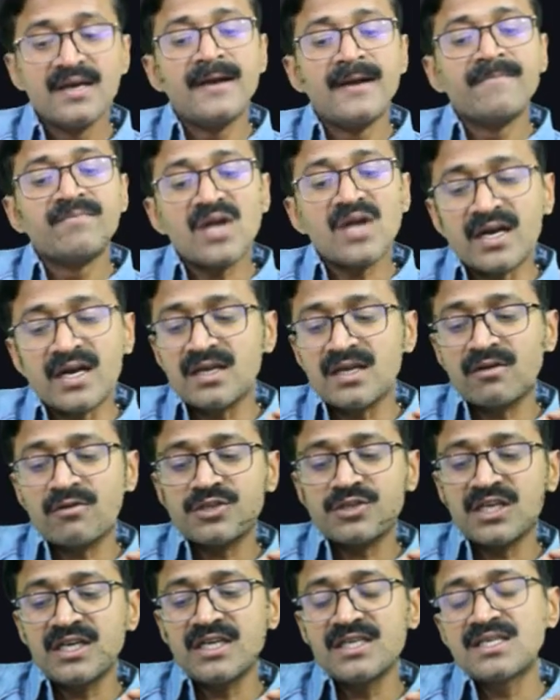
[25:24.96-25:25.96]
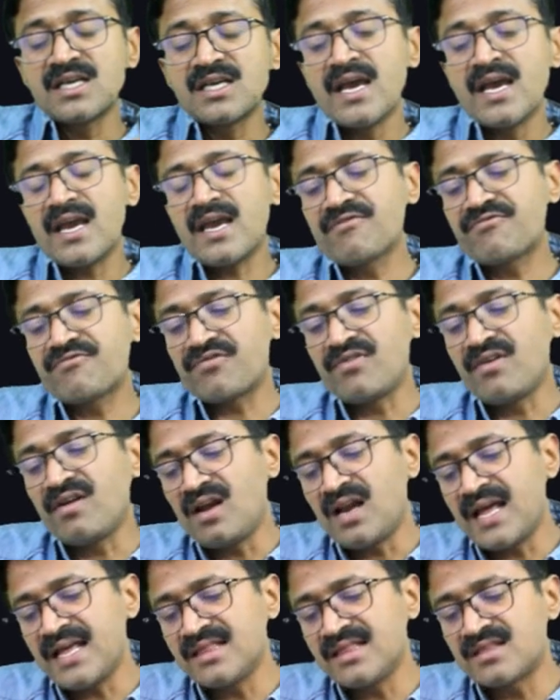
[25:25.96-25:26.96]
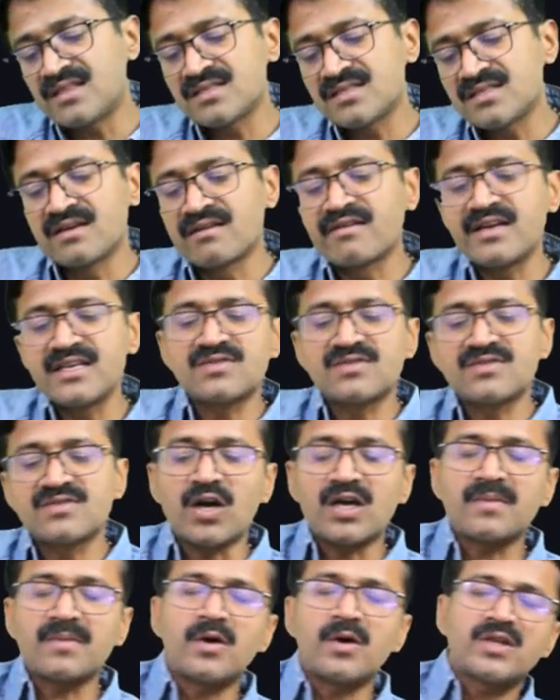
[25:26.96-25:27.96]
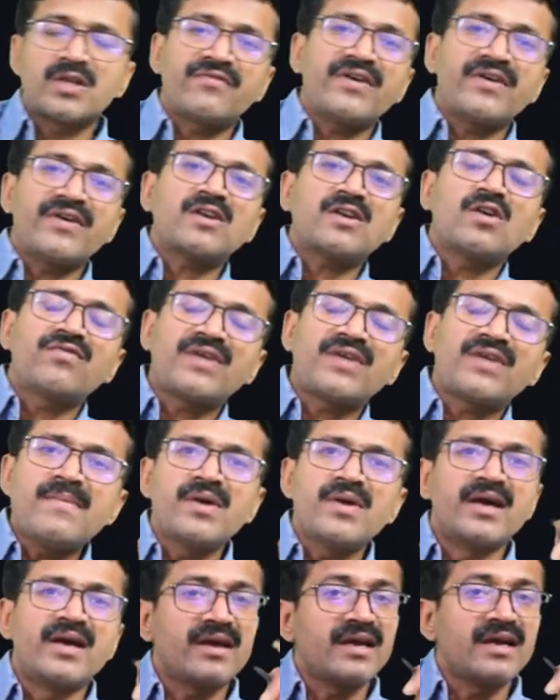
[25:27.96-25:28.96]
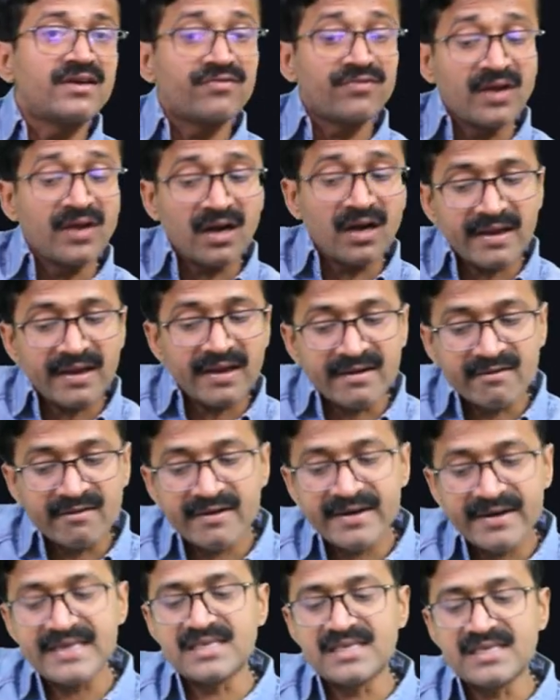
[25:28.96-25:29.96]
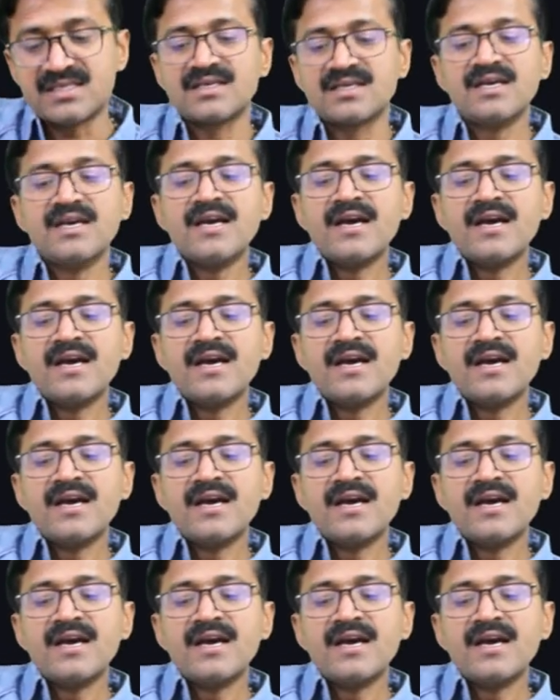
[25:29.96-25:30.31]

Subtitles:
Another question is, if length is increased, what about the effect of time period? It will increase.